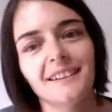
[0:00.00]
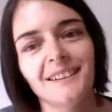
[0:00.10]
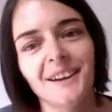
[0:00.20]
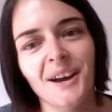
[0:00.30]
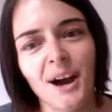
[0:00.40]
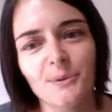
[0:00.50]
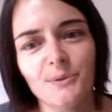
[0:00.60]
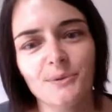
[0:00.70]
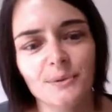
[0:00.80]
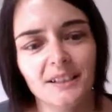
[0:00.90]
And I
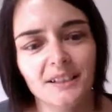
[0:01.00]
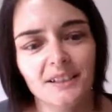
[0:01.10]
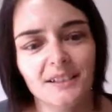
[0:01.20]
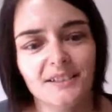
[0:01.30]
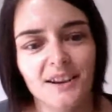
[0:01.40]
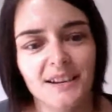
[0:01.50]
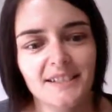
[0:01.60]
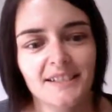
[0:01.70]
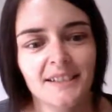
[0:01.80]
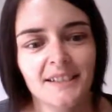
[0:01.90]
was really
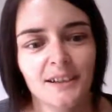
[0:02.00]
excited